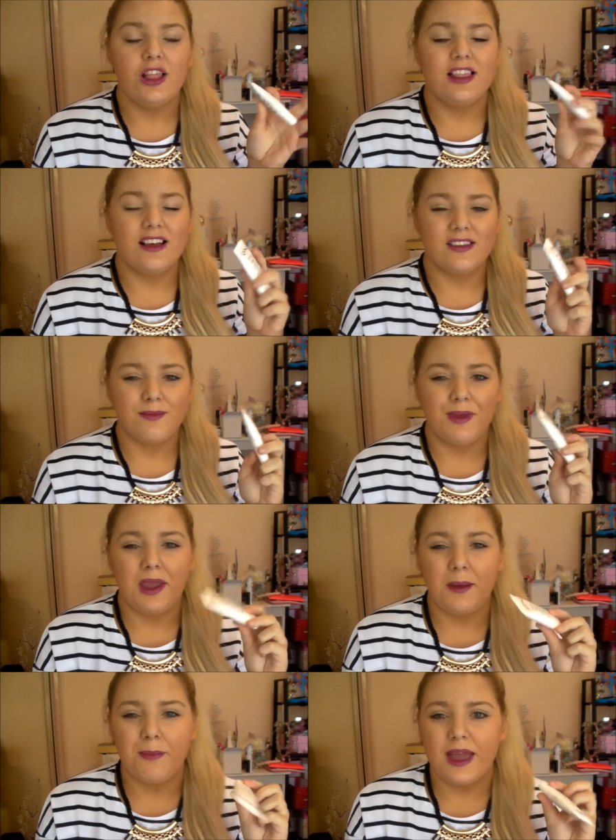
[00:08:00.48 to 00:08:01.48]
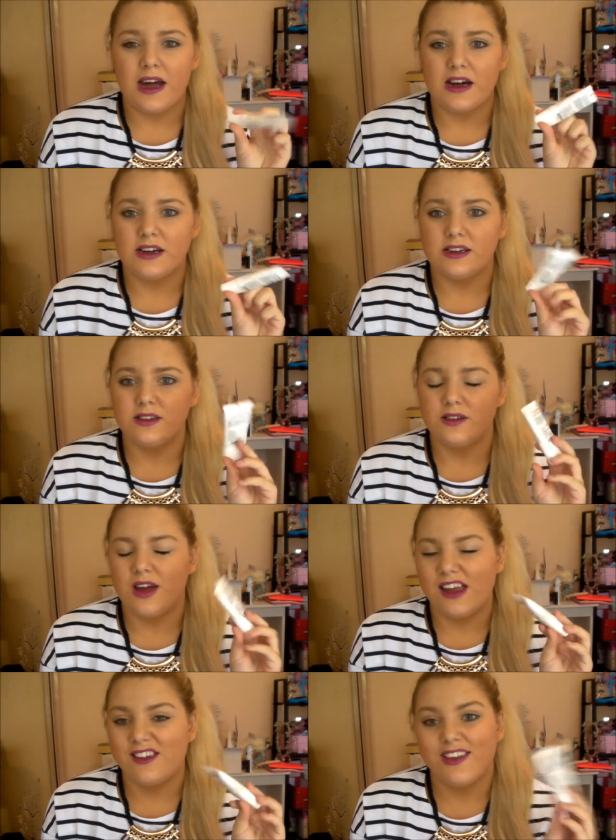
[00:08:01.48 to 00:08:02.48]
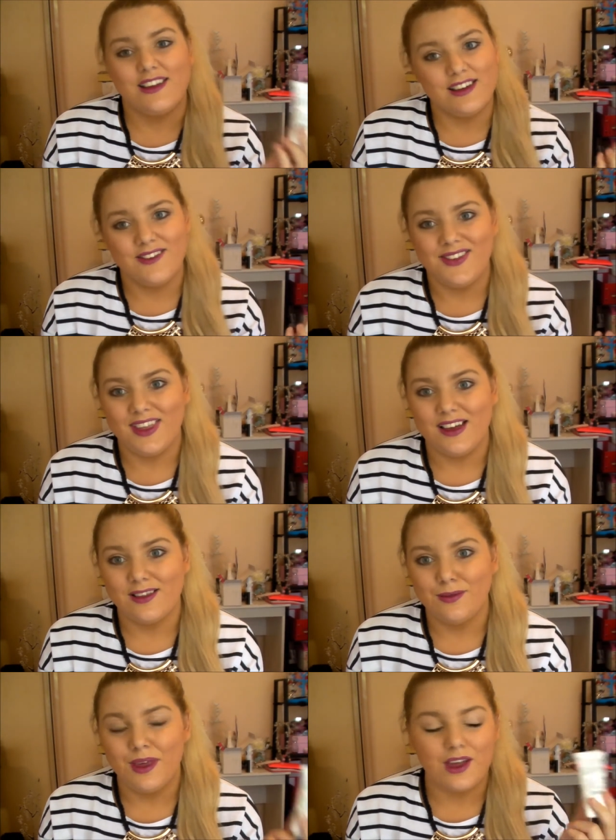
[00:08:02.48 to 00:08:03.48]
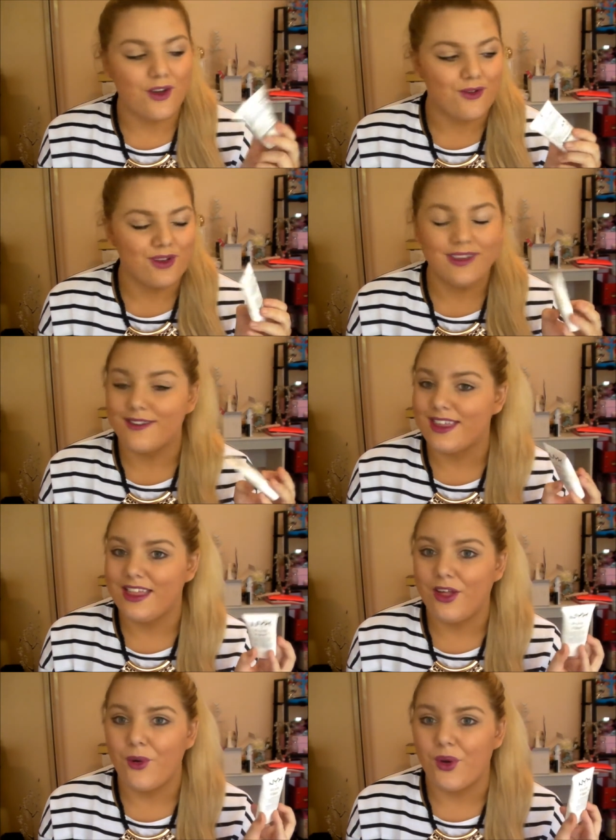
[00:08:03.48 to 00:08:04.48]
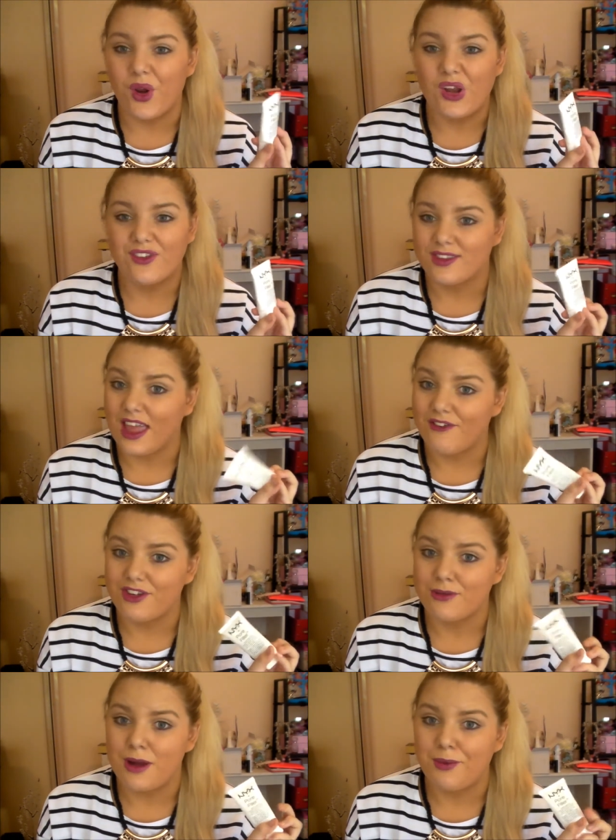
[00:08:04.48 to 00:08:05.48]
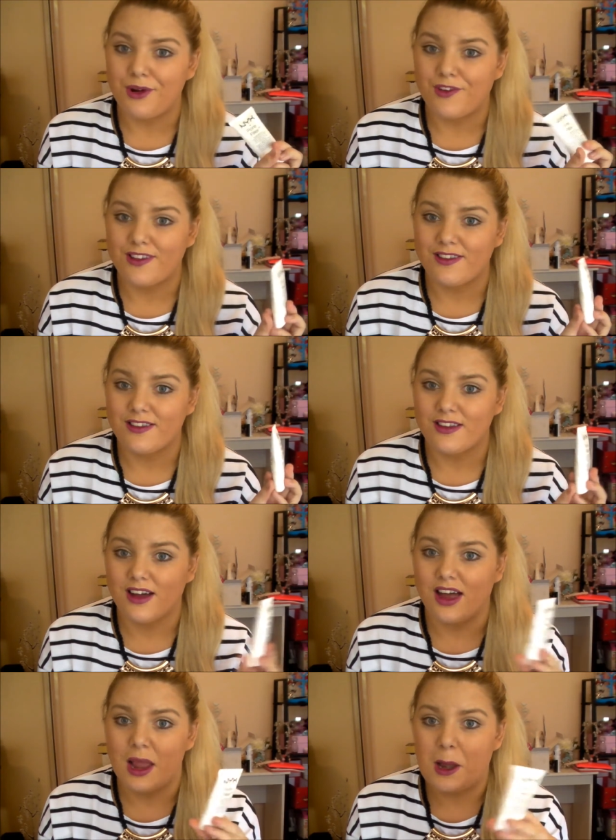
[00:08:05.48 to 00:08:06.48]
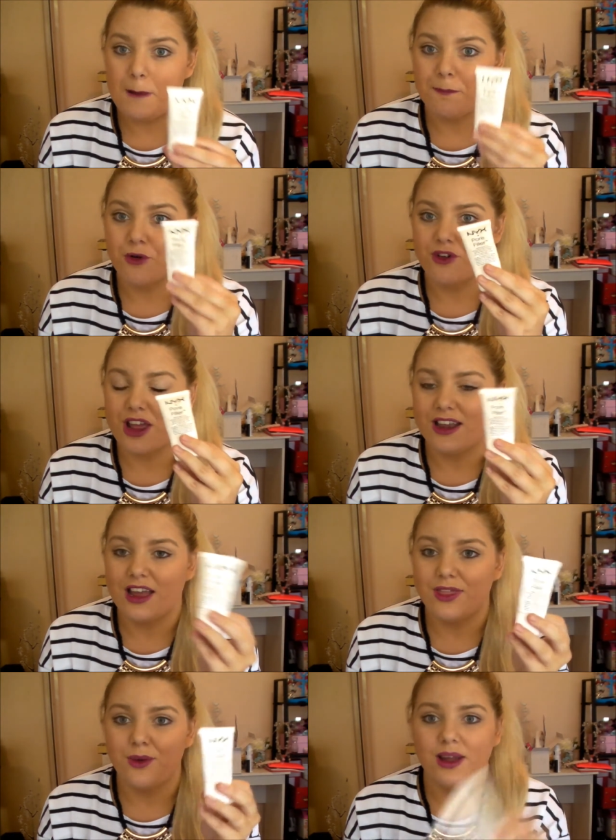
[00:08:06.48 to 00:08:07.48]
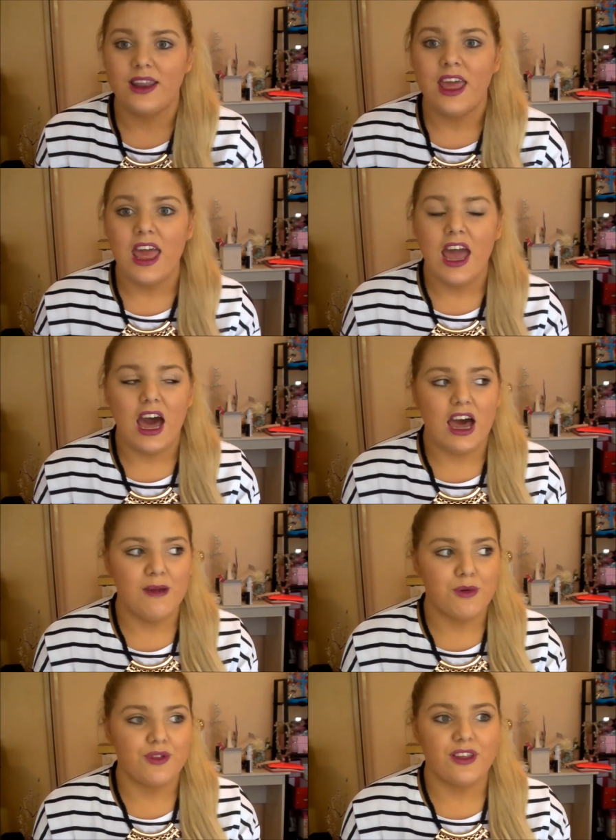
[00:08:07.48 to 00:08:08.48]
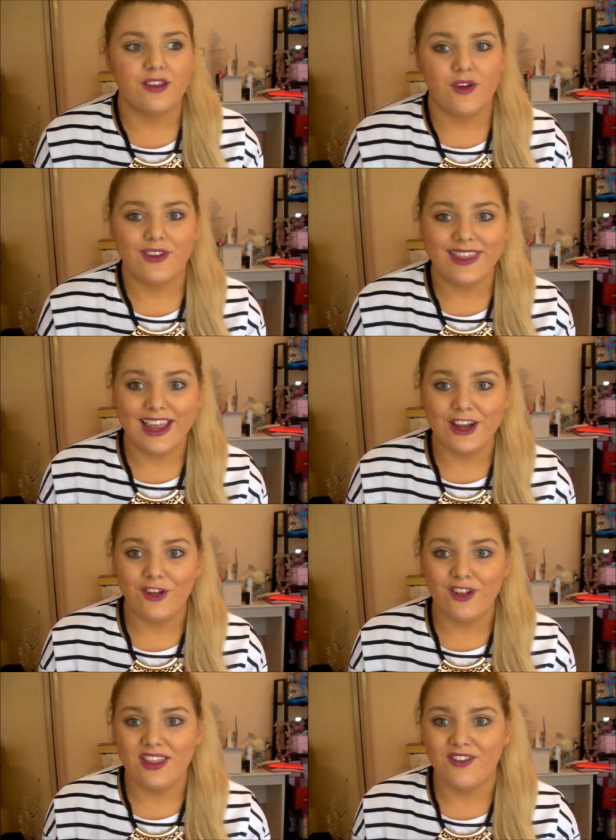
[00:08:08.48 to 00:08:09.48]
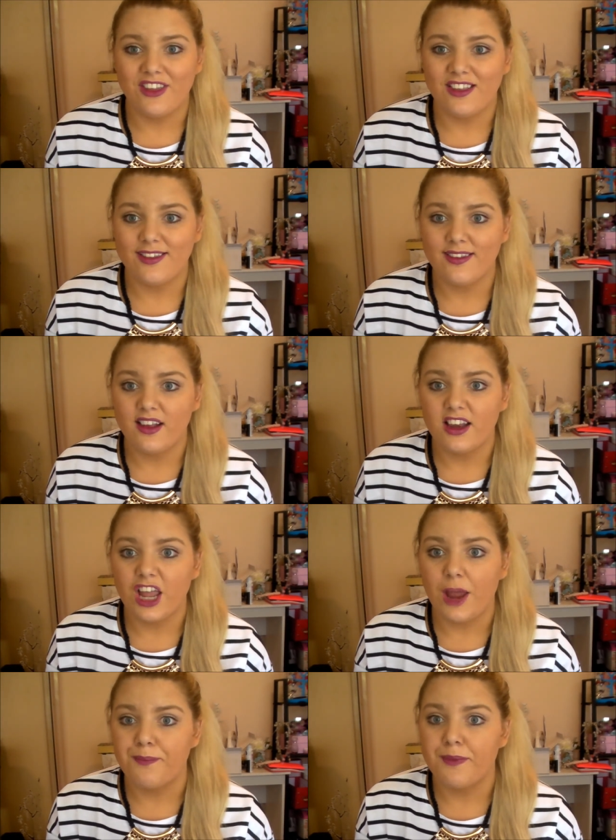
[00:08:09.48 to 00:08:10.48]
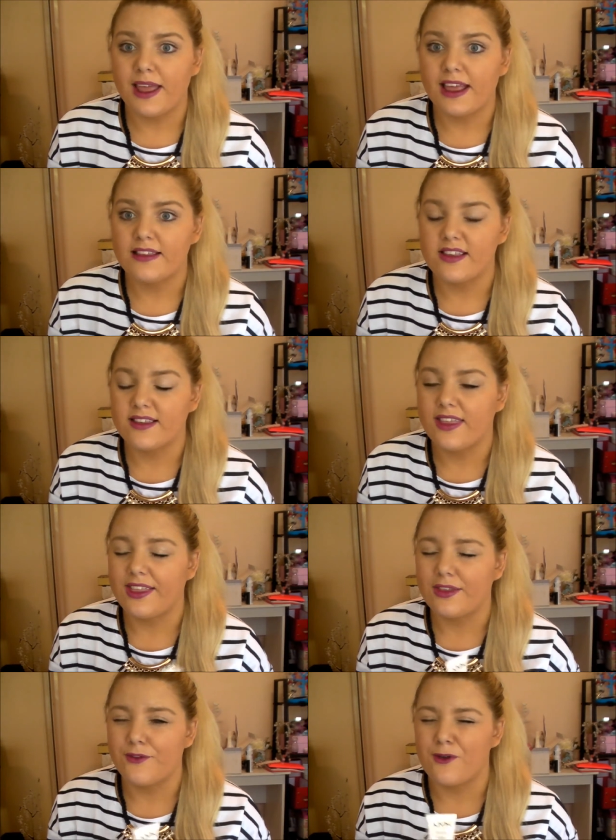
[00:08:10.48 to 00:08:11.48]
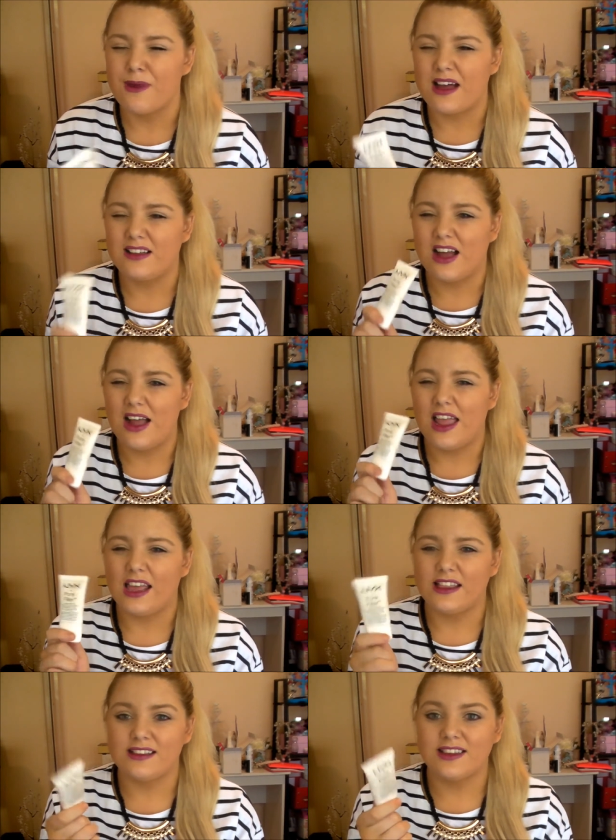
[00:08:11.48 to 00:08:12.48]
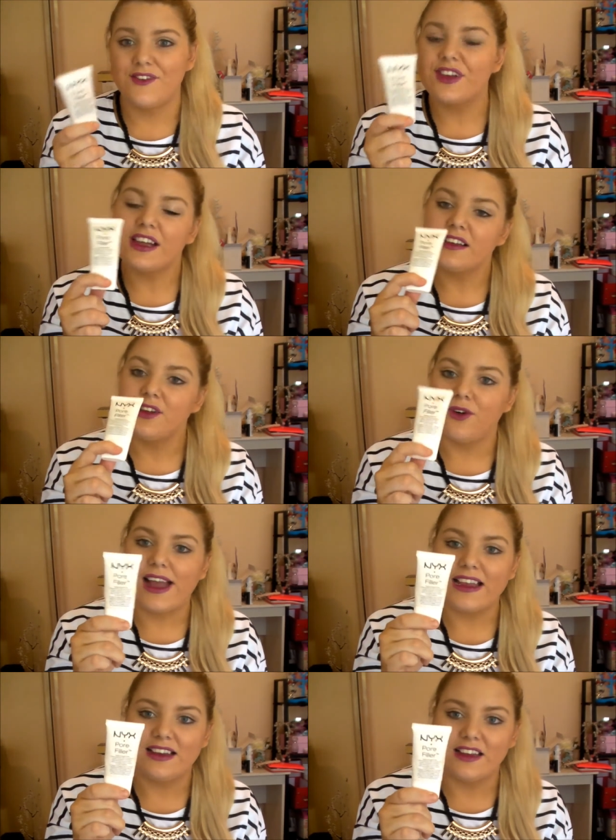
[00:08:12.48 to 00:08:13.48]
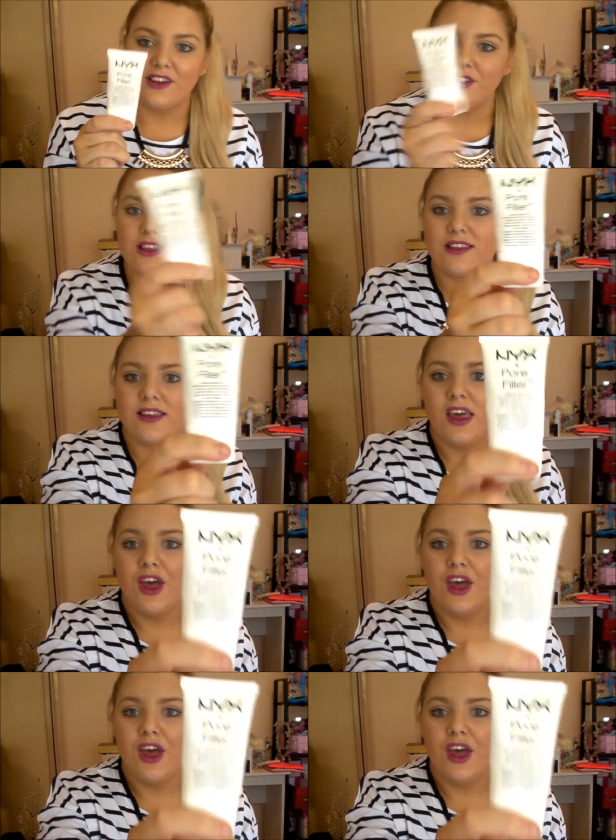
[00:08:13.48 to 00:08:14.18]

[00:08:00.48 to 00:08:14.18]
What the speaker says: lasted me about, actually it didn't even last me. It got really low and I just gave it to my boyfriend's sister and I brought another one. I brought this off a lady who lives in Sydney and is selling them for about either $17 or $18.